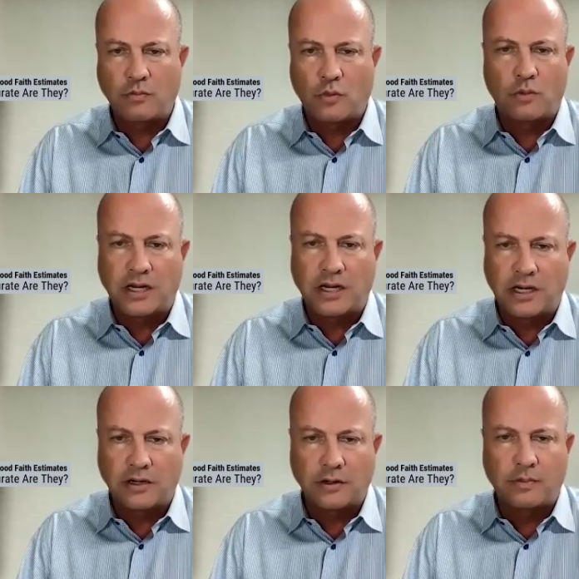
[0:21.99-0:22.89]
more
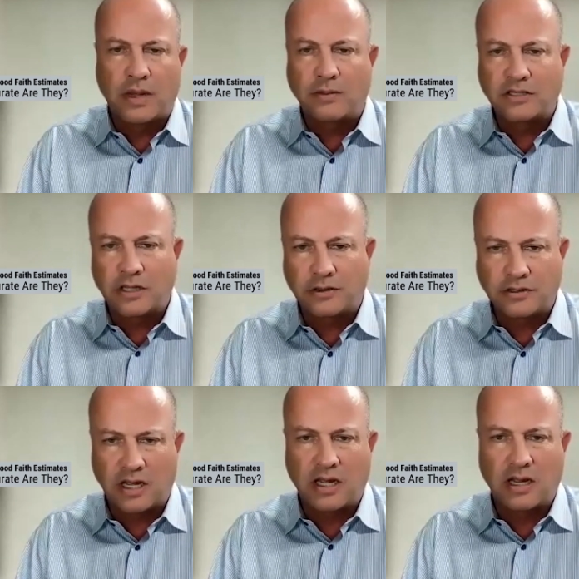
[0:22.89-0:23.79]
money or their payment's not the
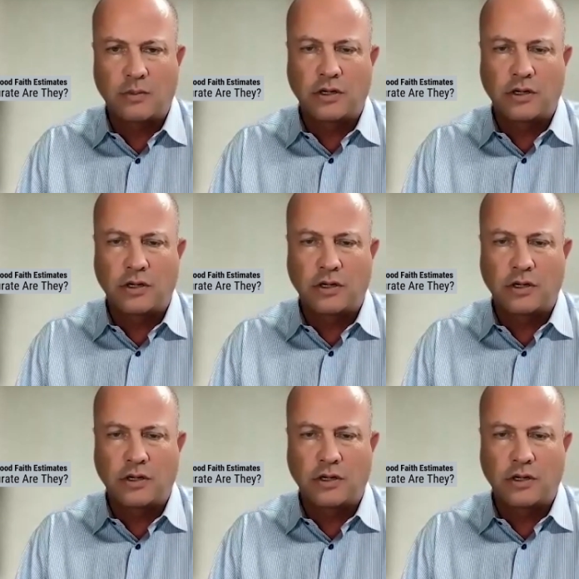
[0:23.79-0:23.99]
same.